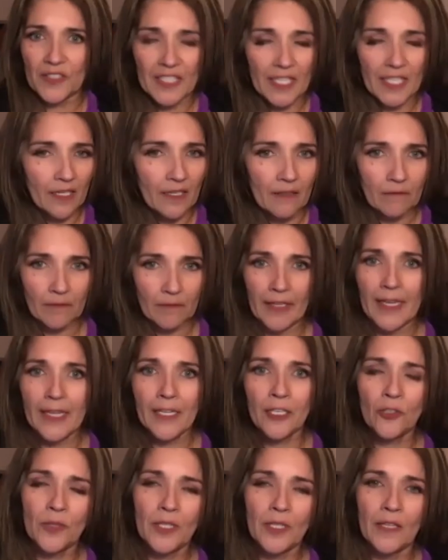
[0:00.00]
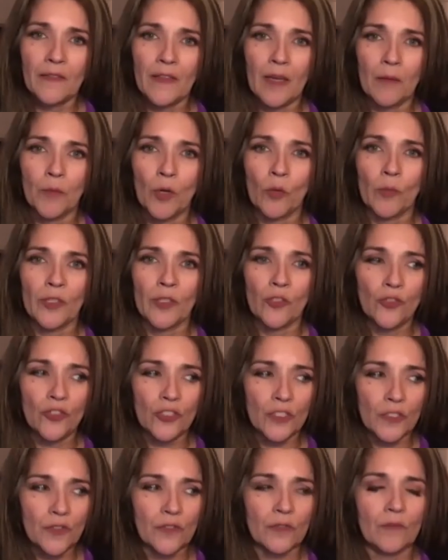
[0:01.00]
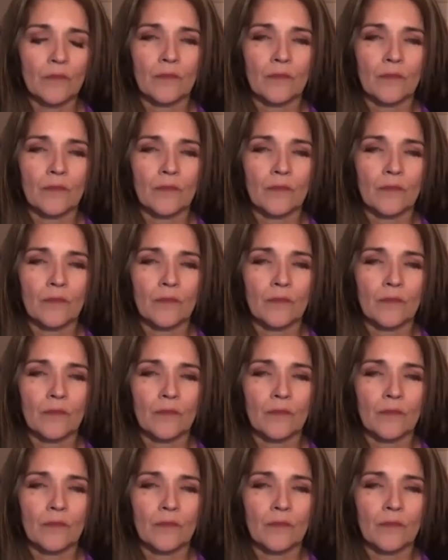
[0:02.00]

get angry in that moment. You just